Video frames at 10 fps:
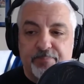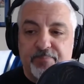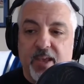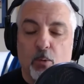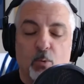
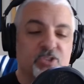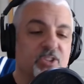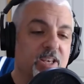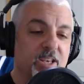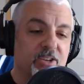It wasn't the
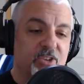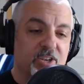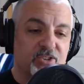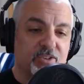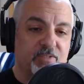
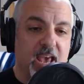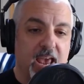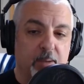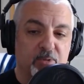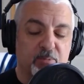easiest of
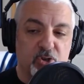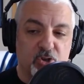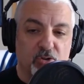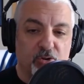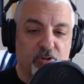games, but you'll
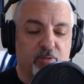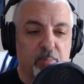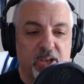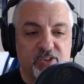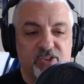learn from
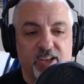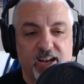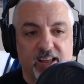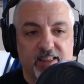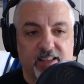this, and
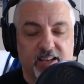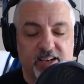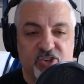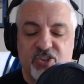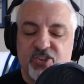I think that he
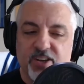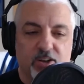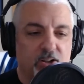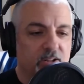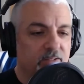
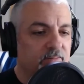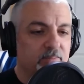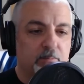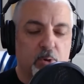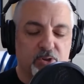still
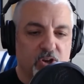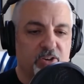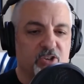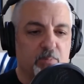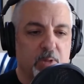puts on
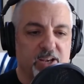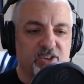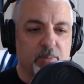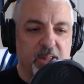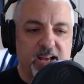display
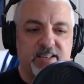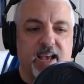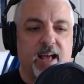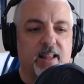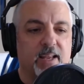some of that
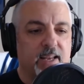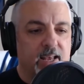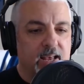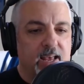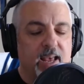talent,
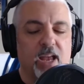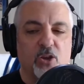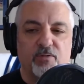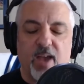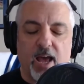and
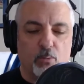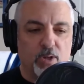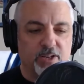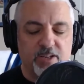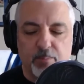you've got to
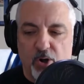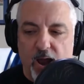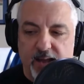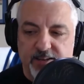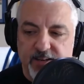really tip your
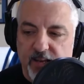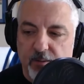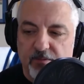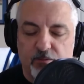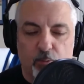hat to
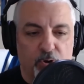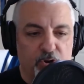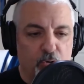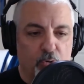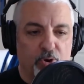him for
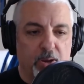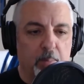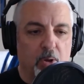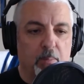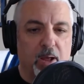enduring a
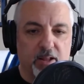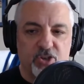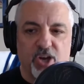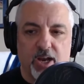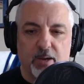Bill
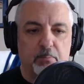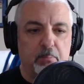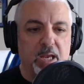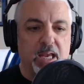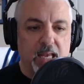Belichick
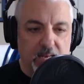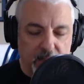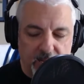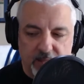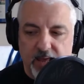beating
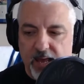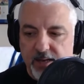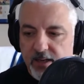like that